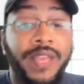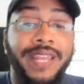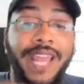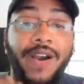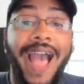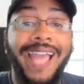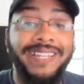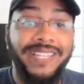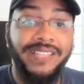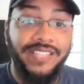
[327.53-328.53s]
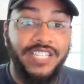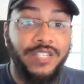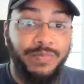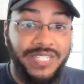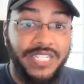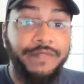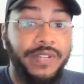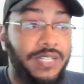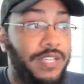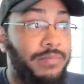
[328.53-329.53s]
Now, I did this
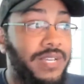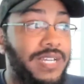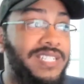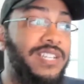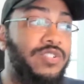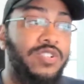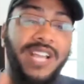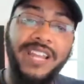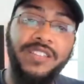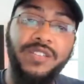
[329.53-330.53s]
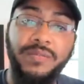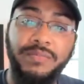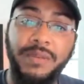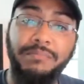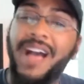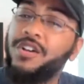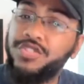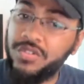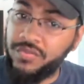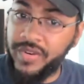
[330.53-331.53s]
specifically because these are kind of the
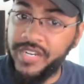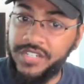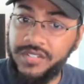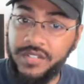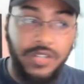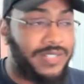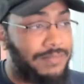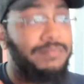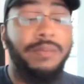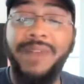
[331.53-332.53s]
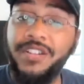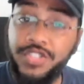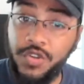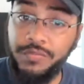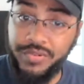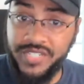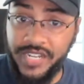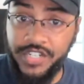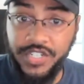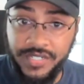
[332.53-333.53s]
milestone ranges, the milestone
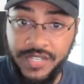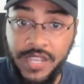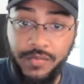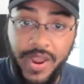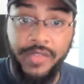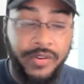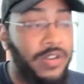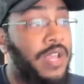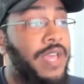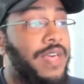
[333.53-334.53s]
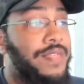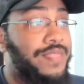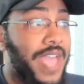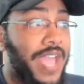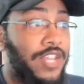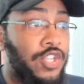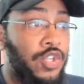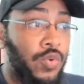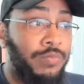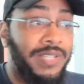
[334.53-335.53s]
percentages, rather, that
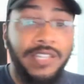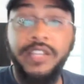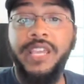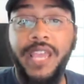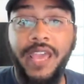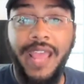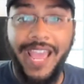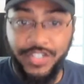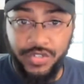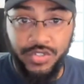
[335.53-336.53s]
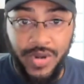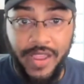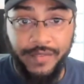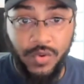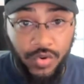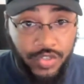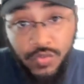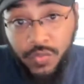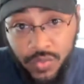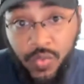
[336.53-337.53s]
you will be looking at as you're driving, or
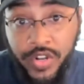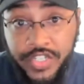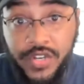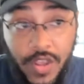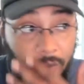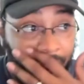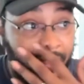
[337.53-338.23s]
you would want to know.